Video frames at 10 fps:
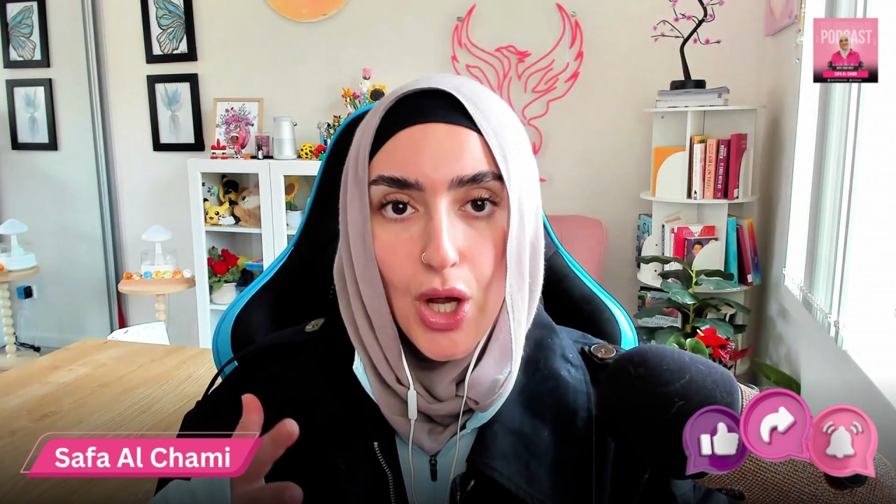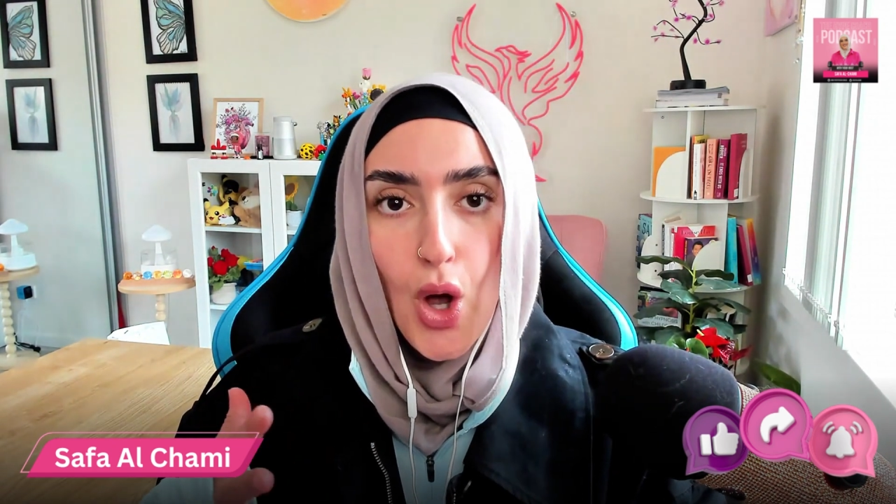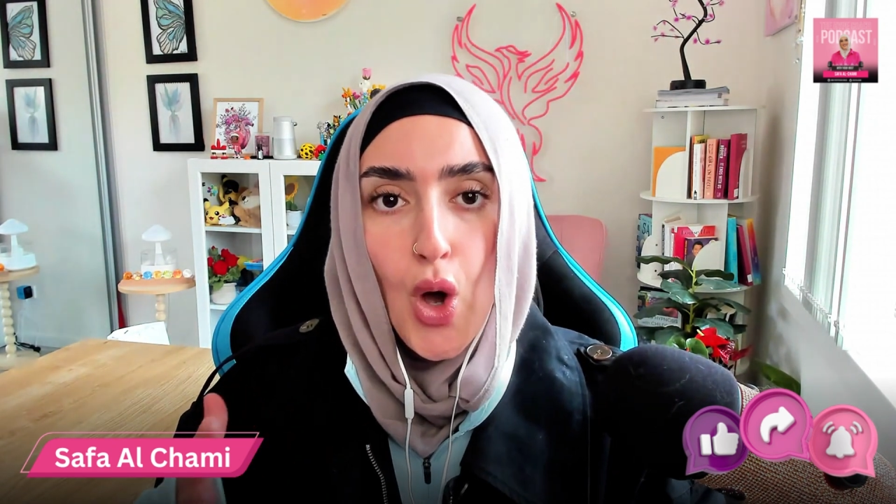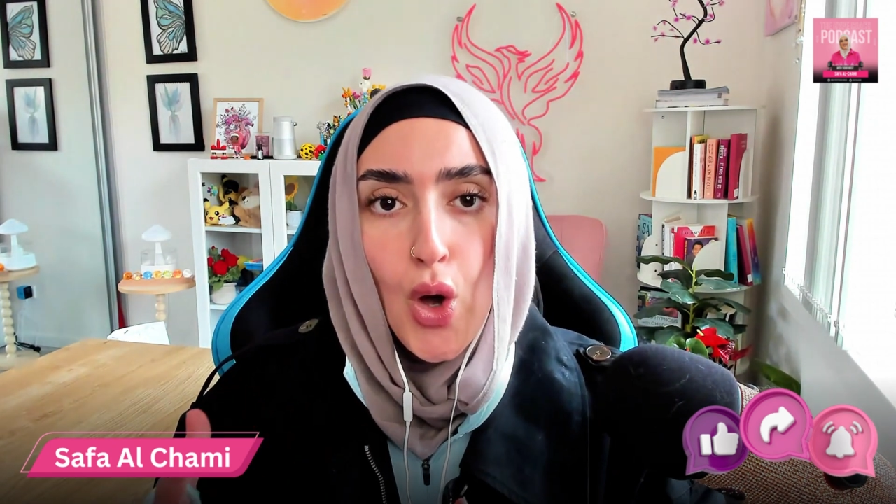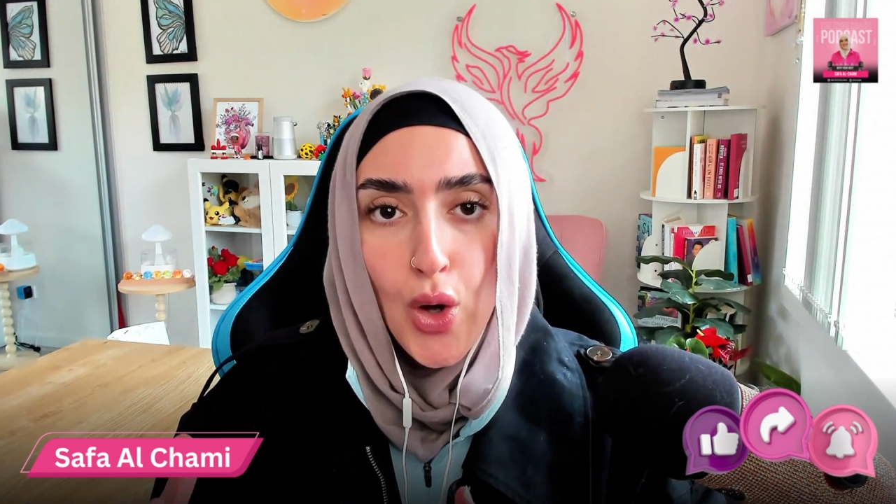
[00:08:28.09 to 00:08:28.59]

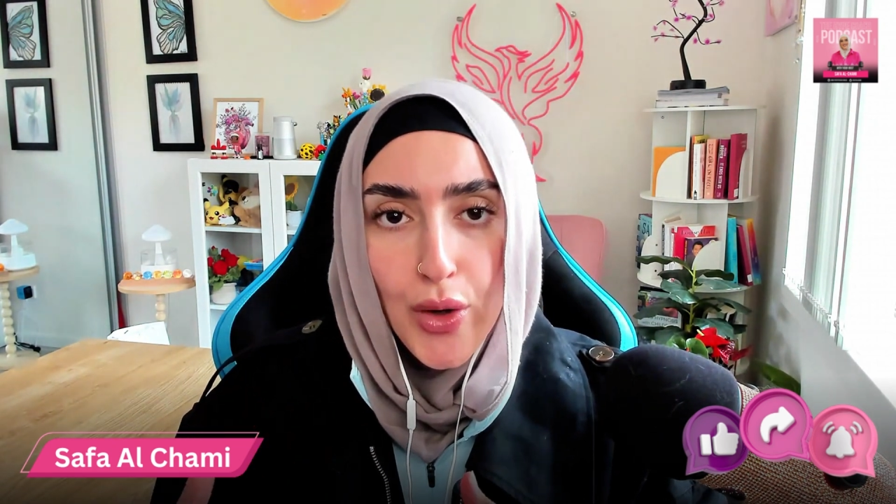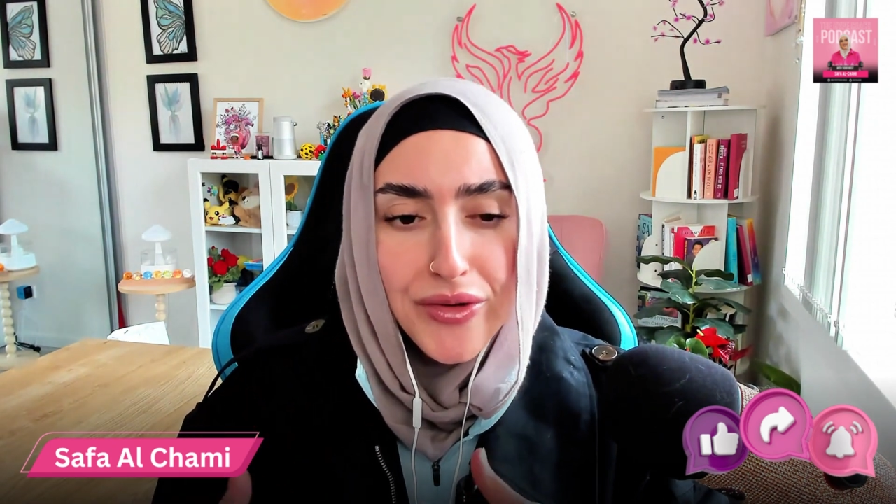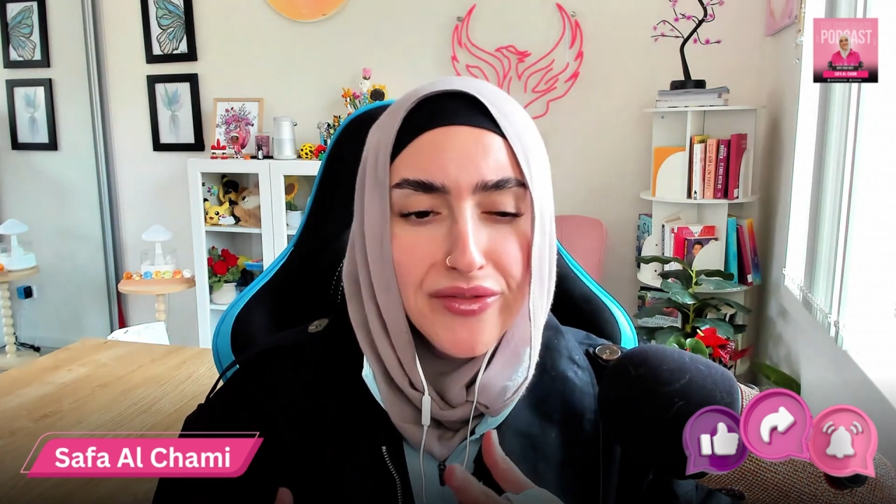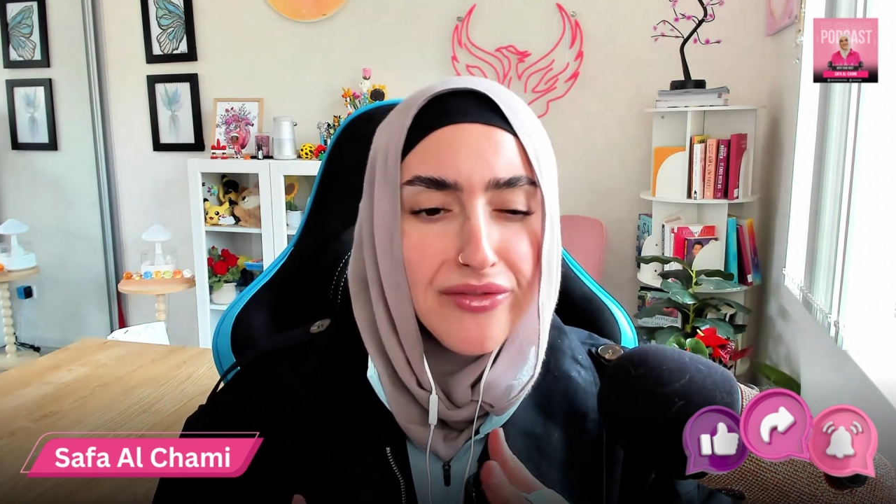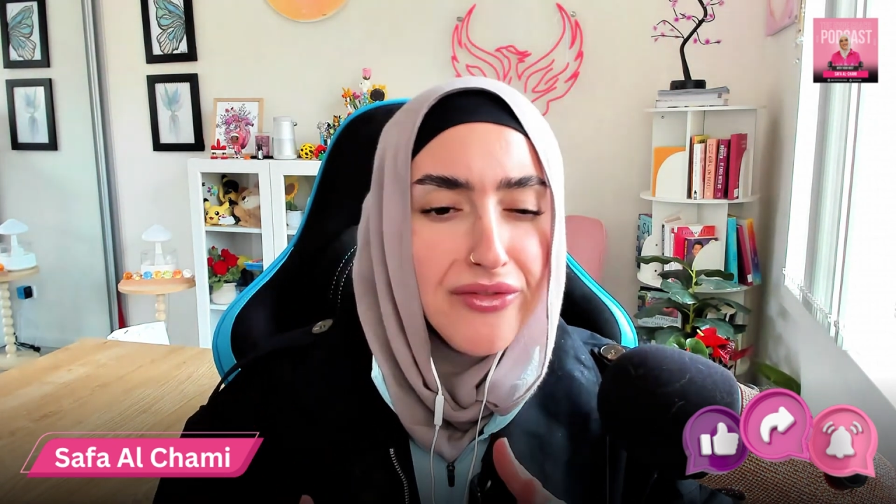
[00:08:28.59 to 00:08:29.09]

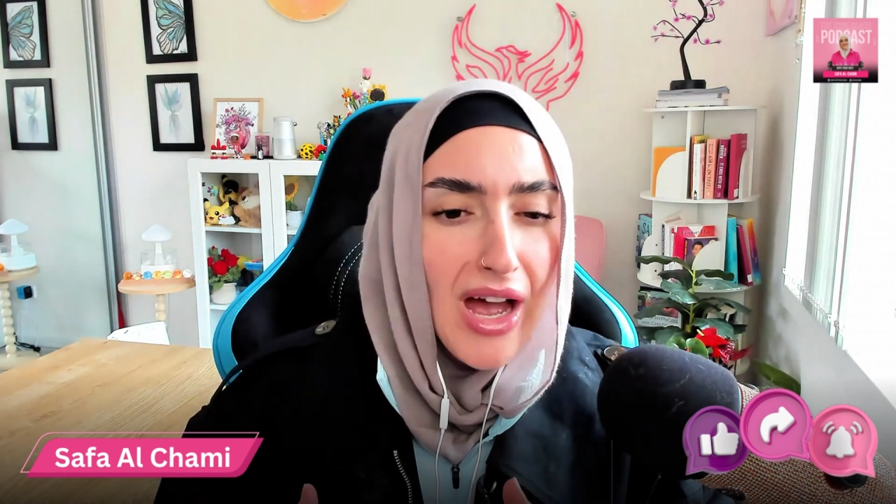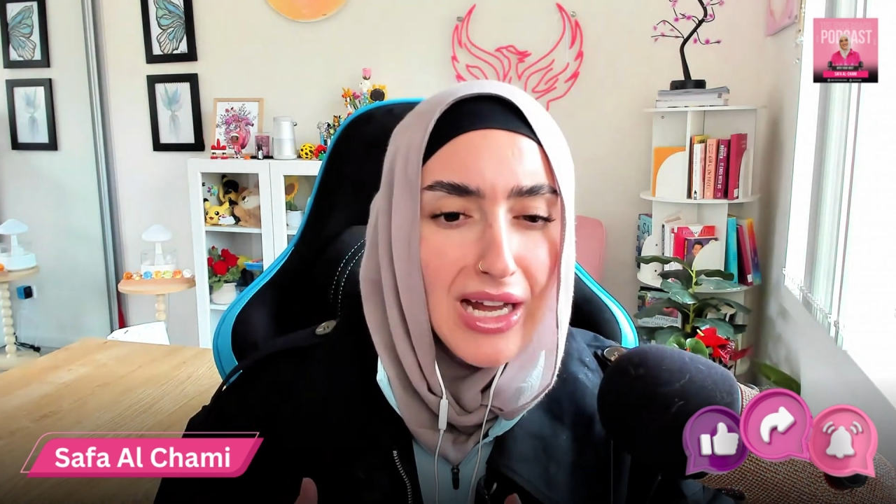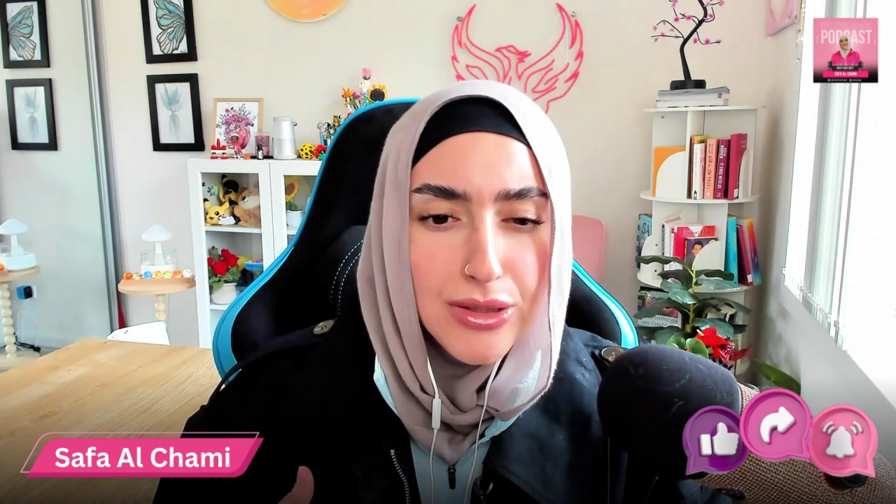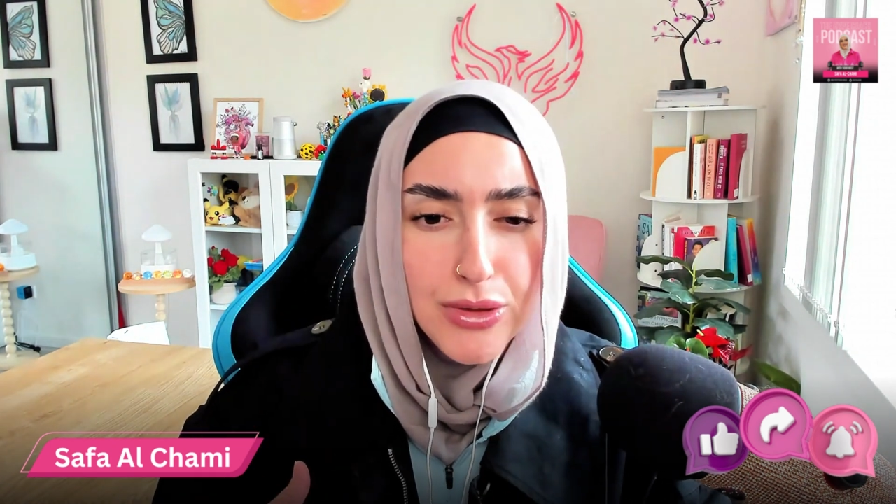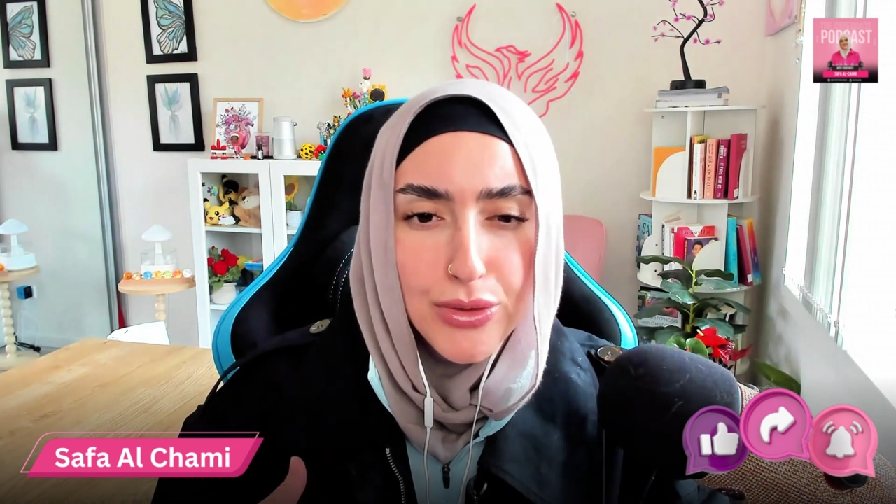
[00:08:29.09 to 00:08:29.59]
heard,
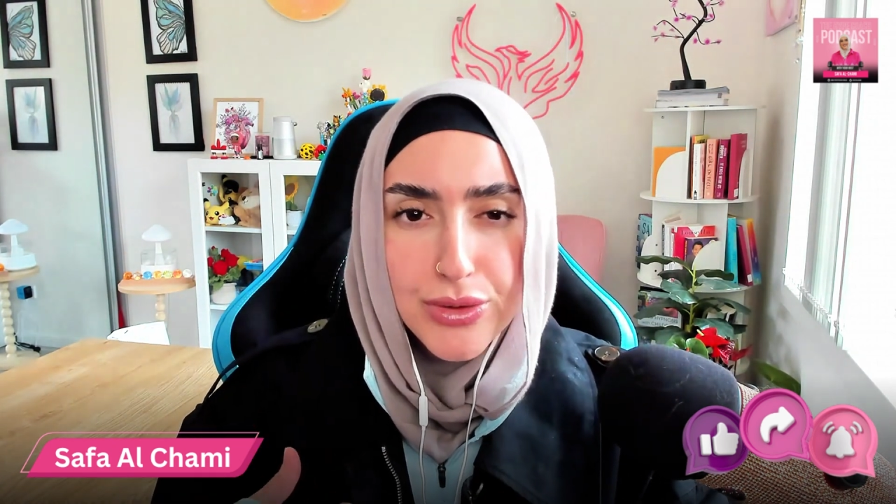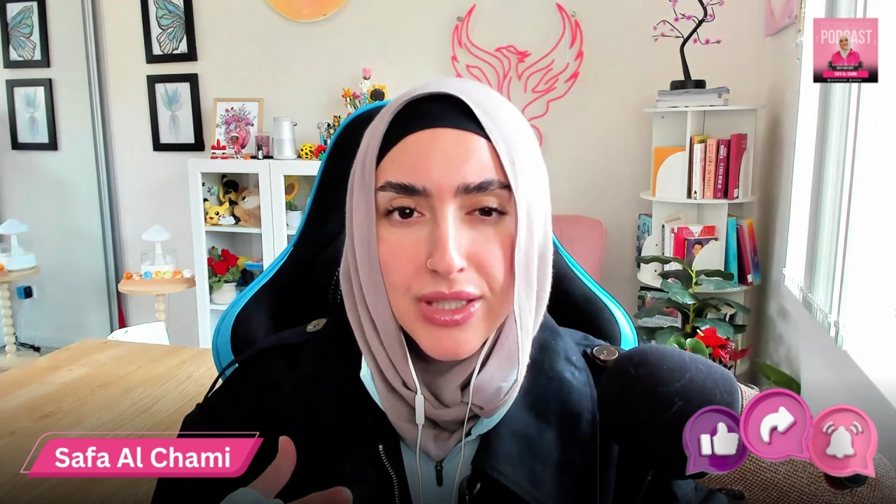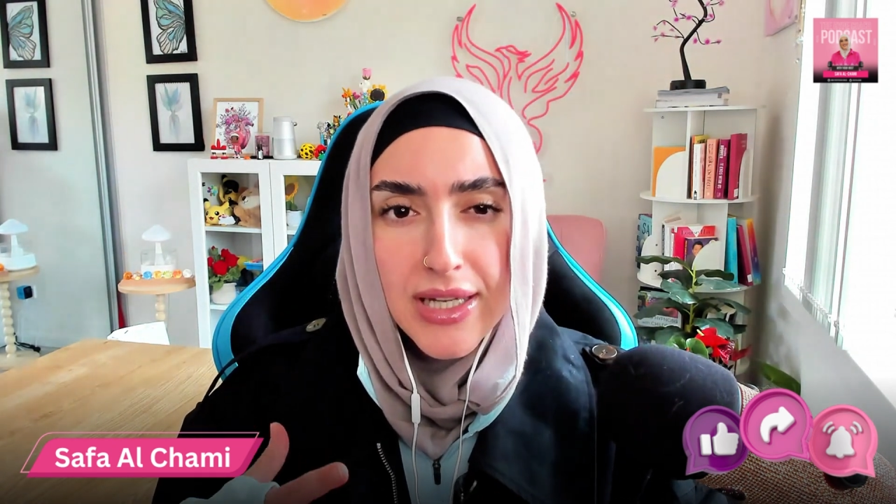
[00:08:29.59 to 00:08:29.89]
valued,